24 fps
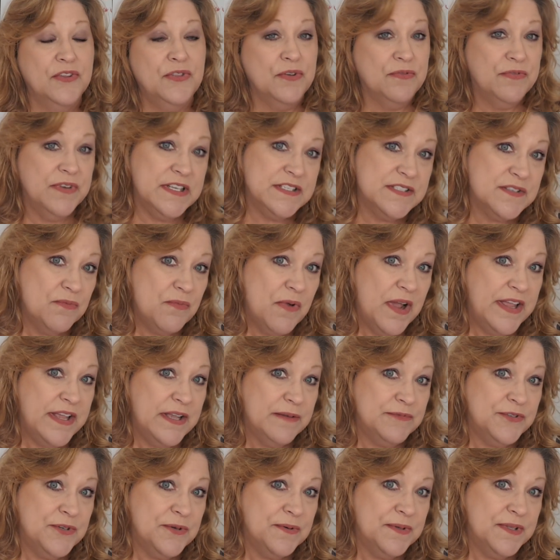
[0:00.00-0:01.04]
The reason why
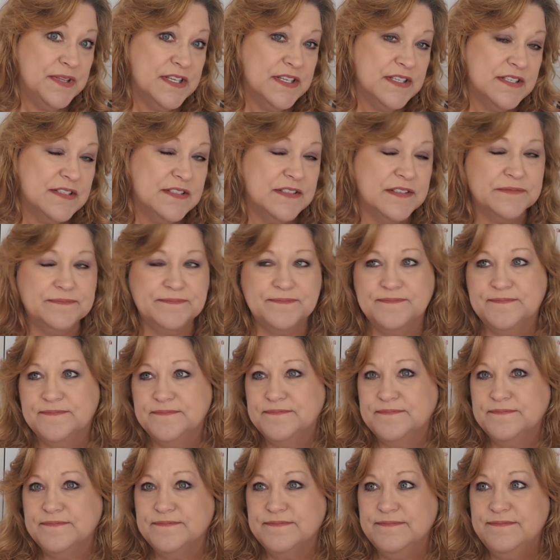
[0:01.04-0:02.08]
I'm doing this,
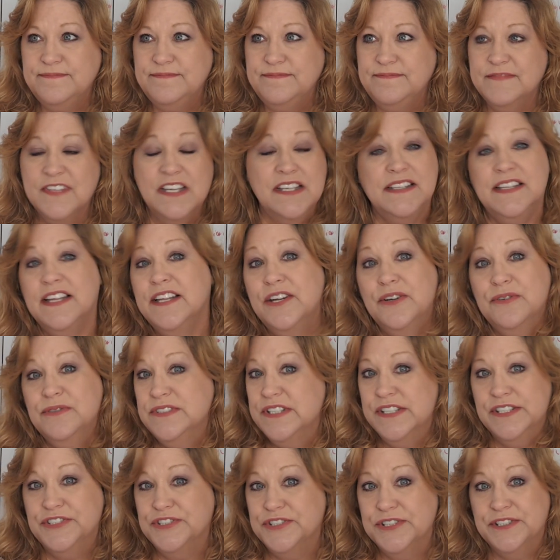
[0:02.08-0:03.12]
they don't
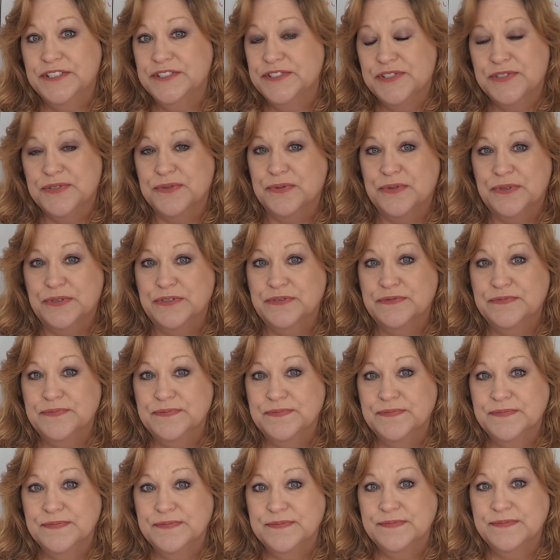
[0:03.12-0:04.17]
teach it in school.
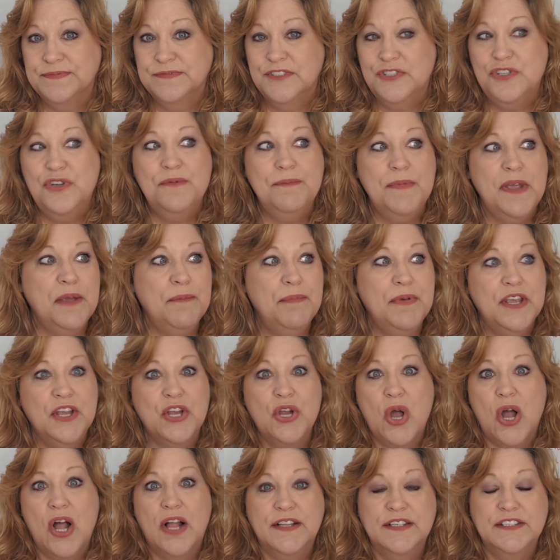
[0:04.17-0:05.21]
You may be
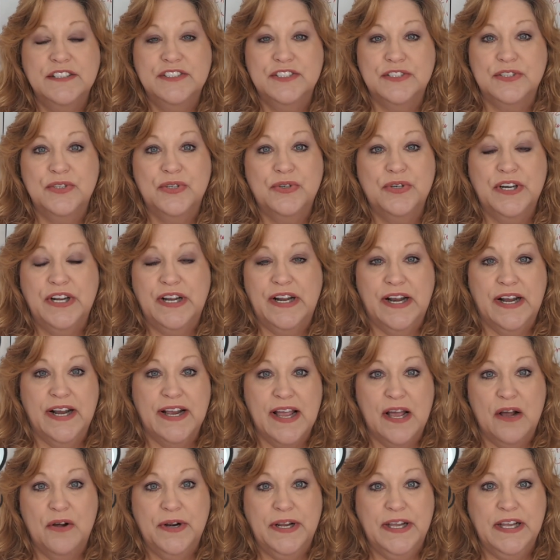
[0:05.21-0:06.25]
in college and learning
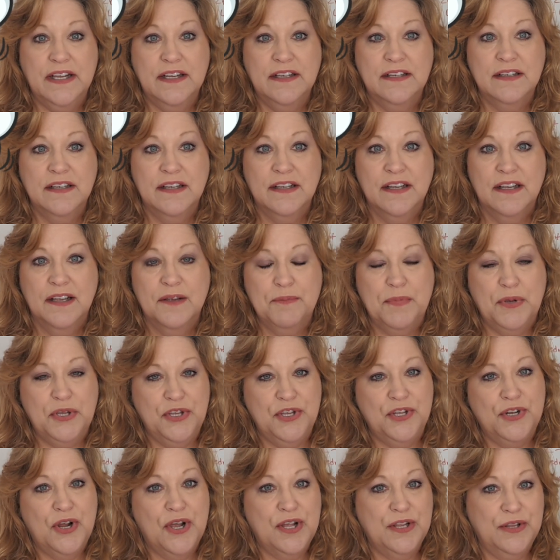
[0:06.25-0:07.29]
accounting, but
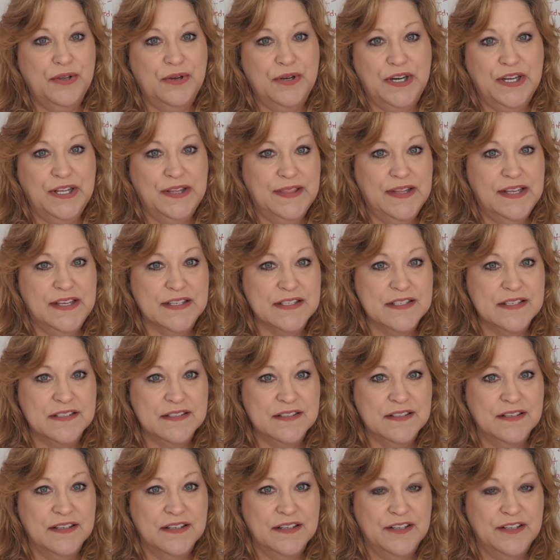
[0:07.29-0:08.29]
you're not learning this.